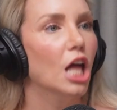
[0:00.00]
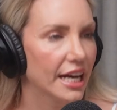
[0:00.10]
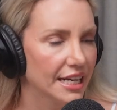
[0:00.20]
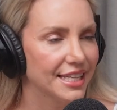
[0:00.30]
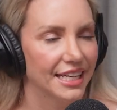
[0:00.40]

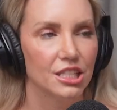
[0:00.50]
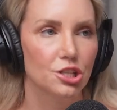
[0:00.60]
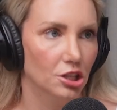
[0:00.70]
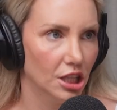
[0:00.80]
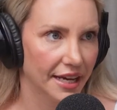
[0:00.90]
Like I said, it's
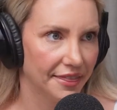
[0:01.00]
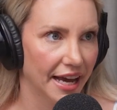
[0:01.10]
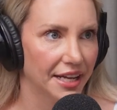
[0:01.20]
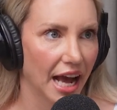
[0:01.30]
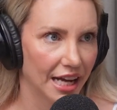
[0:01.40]
not like the
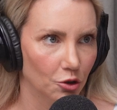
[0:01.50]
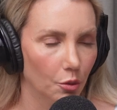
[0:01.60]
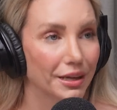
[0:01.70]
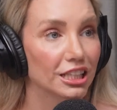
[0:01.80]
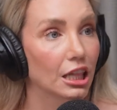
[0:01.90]
ad at all,
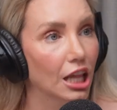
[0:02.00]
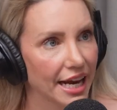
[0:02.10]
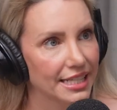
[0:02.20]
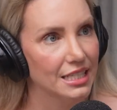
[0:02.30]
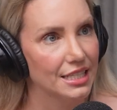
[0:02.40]
but it
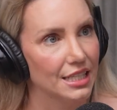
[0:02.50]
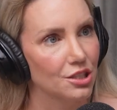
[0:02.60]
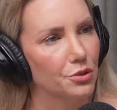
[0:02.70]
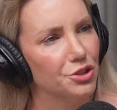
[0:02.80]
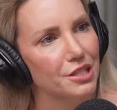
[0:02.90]
lightens it.
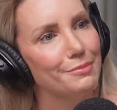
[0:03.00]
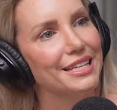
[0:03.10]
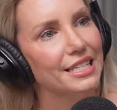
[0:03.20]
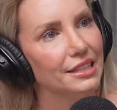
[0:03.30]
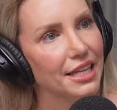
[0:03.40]
So it just
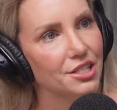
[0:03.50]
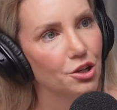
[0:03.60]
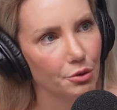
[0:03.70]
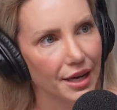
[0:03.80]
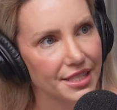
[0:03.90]
makes it less
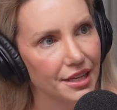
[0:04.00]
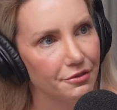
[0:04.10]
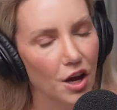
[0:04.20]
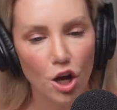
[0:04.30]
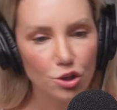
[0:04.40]

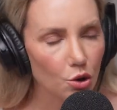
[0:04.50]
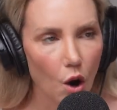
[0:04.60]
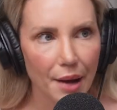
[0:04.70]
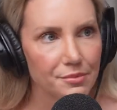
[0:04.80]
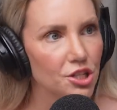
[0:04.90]
aggressive. So
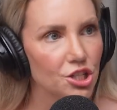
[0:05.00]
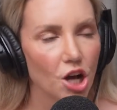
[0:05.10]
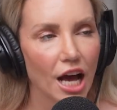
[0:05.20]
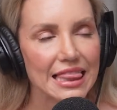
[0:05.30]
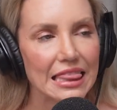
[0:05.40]

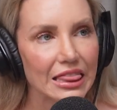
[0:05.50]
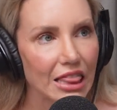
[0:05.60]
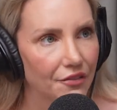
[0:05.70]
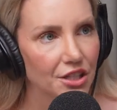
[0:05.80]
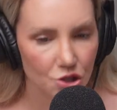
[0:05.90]
I
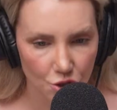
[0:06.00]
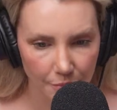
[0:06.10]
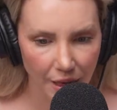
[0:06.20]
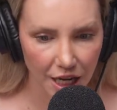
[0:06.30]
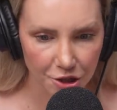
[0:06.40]
love it so
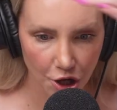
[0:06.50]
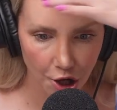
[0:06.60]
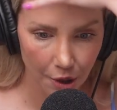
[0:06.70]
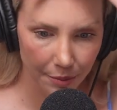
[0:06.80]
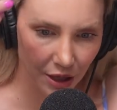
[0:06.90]
much
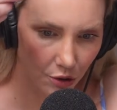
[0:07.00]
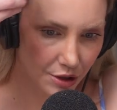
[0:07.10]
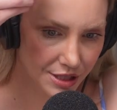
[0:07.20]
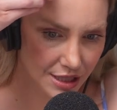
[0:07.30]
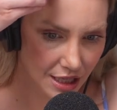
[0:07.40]

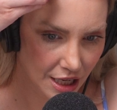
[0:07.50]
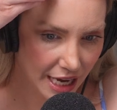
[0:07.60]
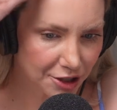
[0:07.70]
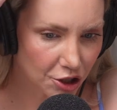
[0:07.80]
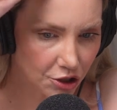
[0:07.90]
because,
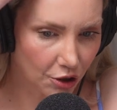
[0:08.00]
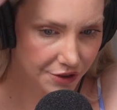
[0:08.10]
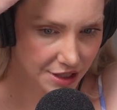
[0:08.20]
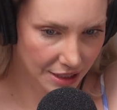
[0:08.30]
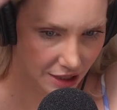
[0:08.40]
and you can
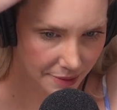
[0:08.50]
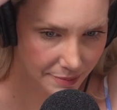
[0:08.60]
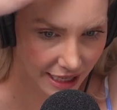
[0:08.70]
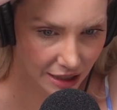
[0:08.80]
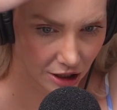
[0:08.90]
obviously like
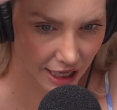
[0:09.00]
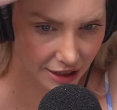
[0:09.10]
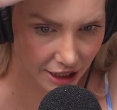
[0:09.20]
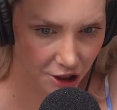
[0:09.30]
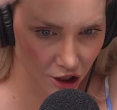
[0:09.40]
make it lighter.
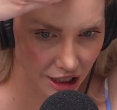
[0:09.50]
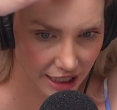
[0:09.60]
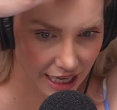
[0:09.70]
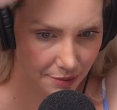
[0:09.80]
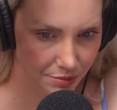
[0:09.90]
Like you can
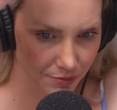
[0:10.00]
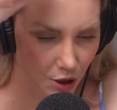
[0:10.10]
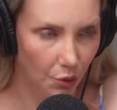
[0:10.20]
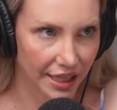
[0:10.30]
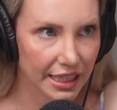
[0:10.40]
keep
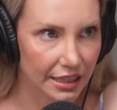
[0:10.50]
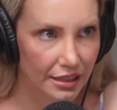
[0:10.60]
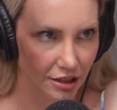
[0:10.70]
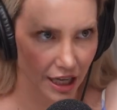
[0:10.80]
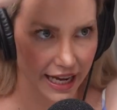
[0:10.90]
going in
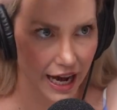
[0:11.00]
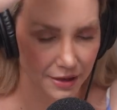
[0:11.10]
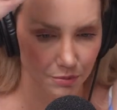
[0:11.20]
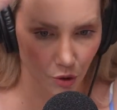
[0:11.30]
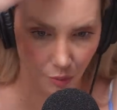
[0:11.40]
and like
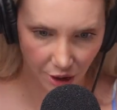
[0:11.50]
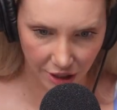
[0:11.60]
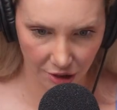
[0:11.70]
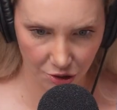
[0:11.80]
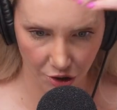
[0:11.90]
add more
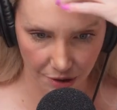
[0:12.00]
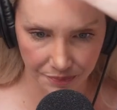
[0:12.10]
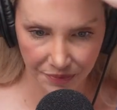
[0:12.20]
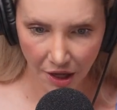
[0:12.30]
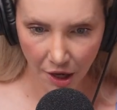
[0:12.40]
product
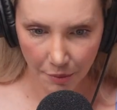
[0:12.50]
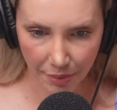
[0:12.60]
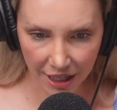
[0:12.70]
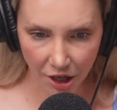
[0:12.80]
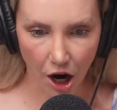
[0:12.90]
on.
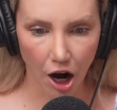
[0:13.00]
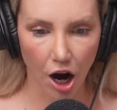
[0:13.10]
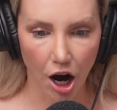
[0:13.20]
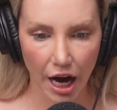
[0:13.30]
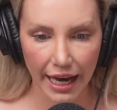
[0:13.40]
But
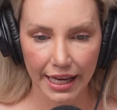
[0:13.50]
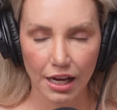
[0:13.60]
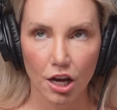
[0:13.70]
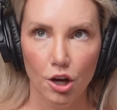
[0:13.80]
I